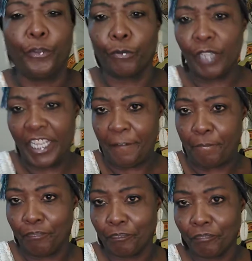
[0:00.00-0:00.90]
3.
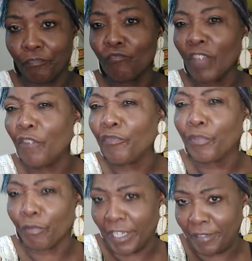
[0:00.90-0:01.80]
A
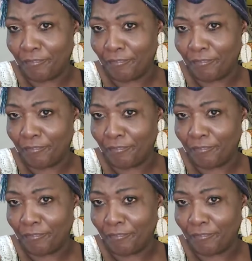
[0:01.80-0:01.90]
3.